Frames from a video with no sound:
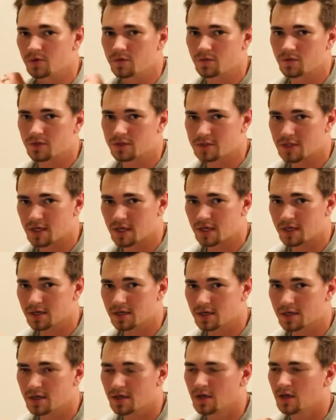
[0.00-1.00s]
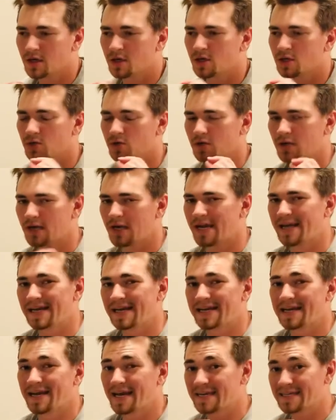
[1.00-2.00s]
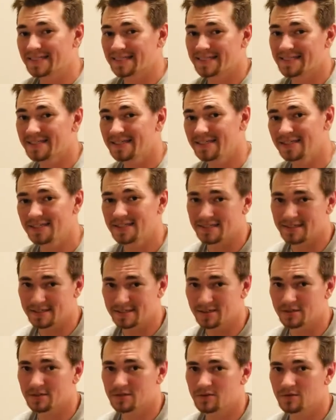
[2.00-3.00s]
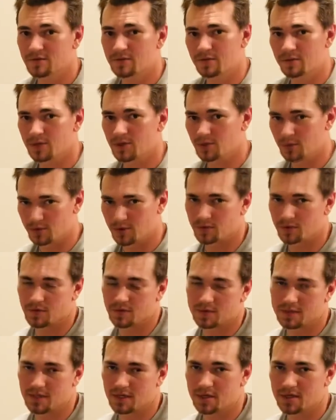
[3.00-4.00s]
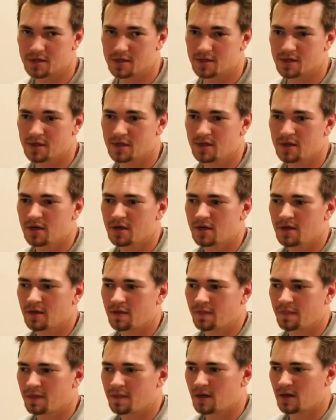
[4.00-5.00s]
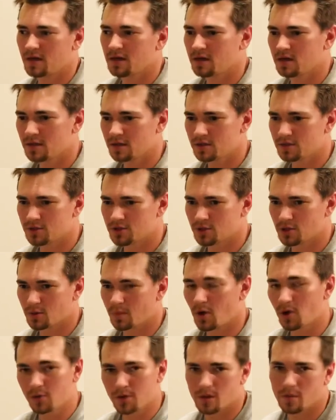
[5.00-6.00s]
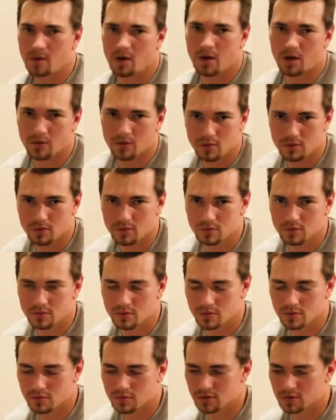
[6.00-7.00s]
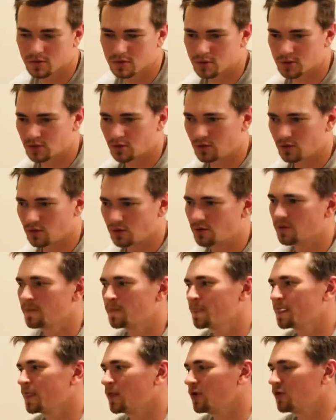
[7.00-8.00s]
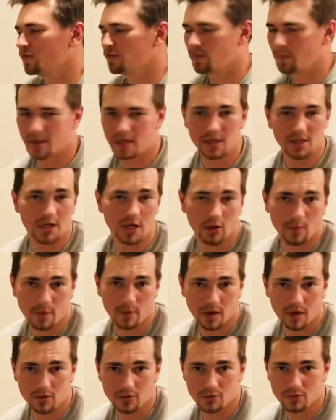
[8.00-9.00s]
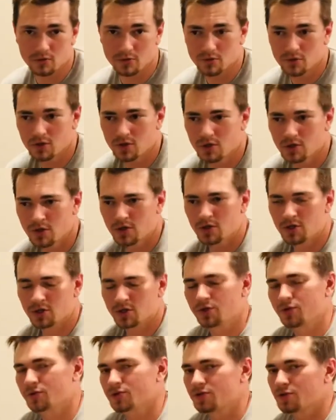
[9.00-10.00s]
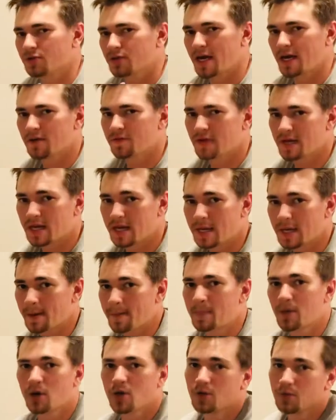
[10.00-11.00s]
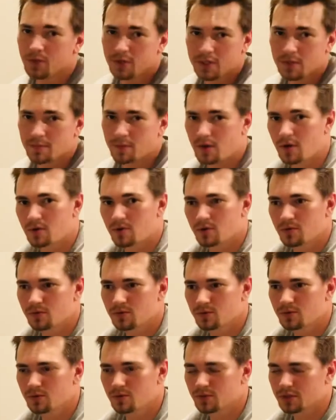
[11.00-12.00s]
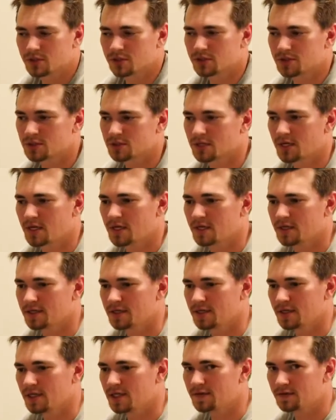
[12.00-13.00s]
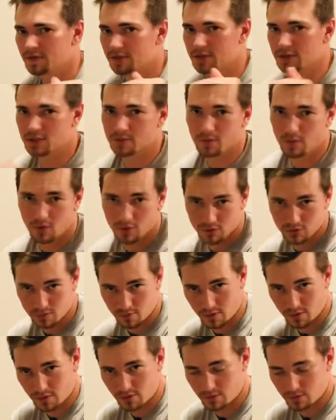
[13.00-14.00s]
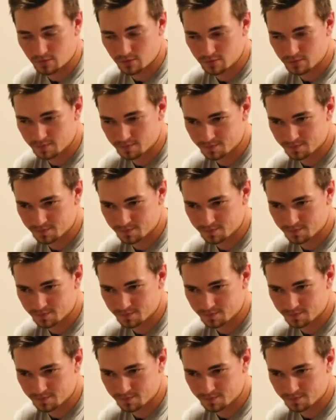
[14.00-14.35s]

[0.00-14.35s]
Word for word: foot tank, you get a 19 cubic foot tank. That is your pony bottle. So you have a bailout bottle. You also have a pony bottle, which is a even smaller bottle.